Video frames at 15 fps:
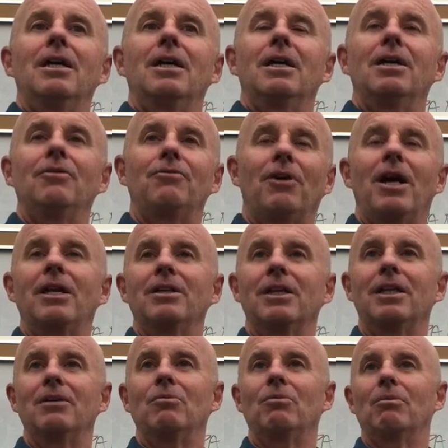he
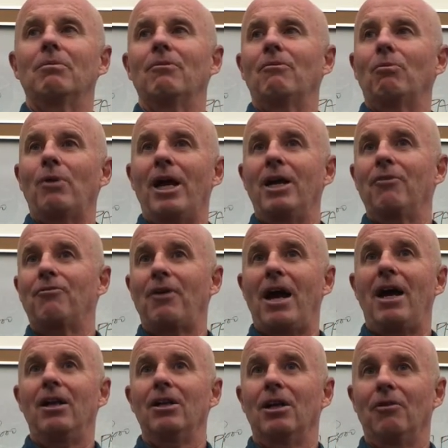finally ran
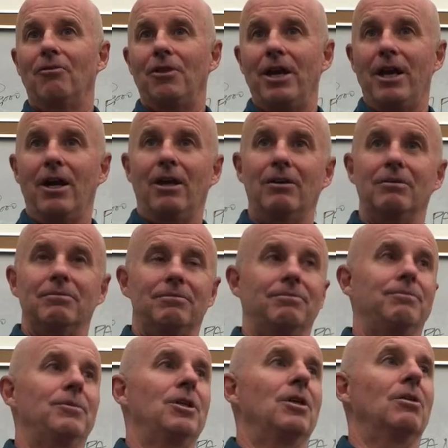afoul of their,
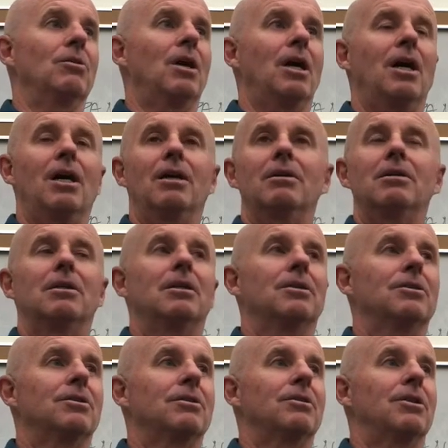you know,
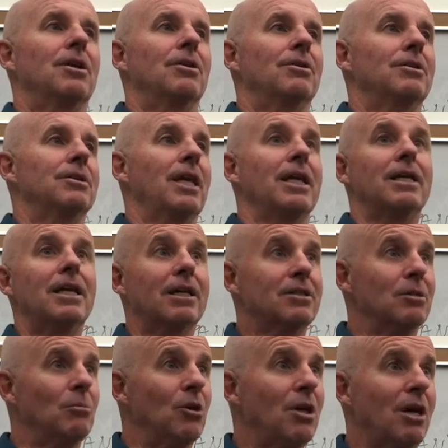platform, they kicked
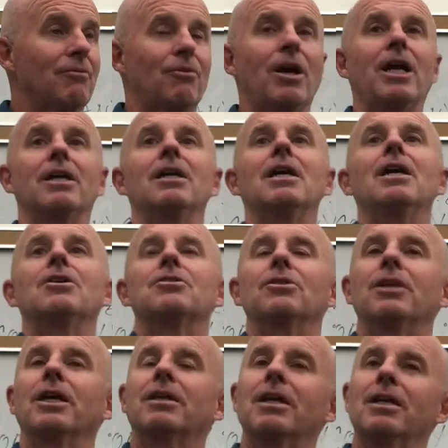him off, right? So
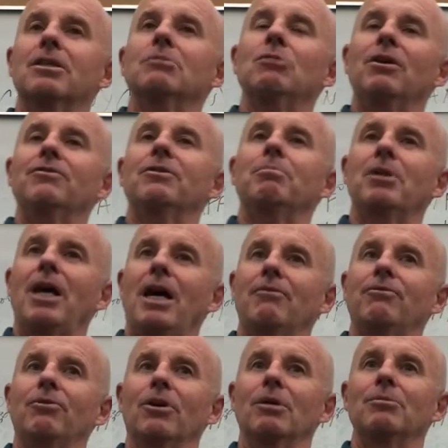they kicked him off the
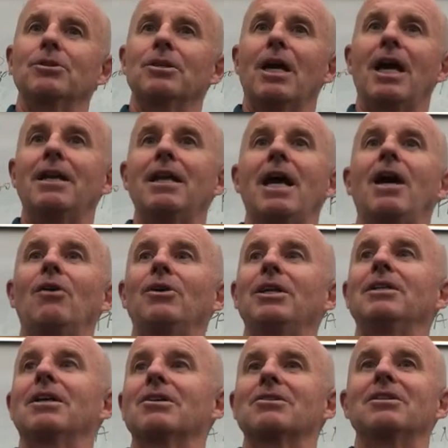platforms, and now
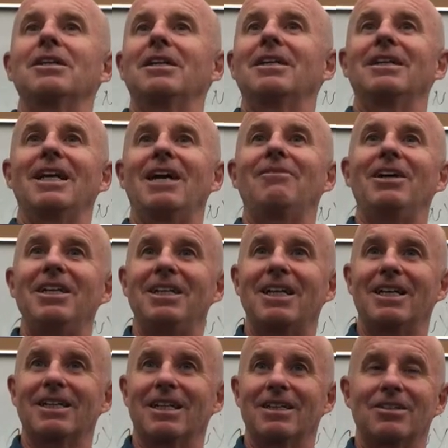he doesn't have any of
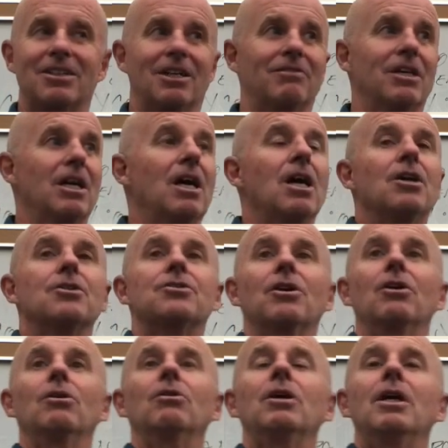that kind of stuff.
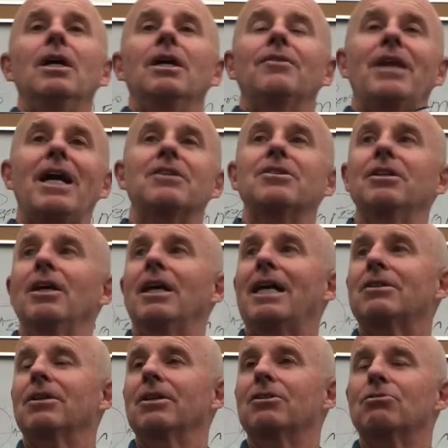So that's
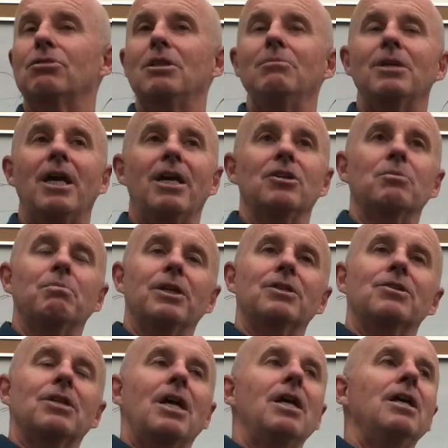an extreme case. But
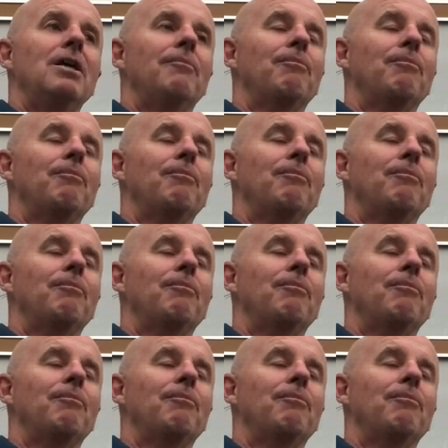say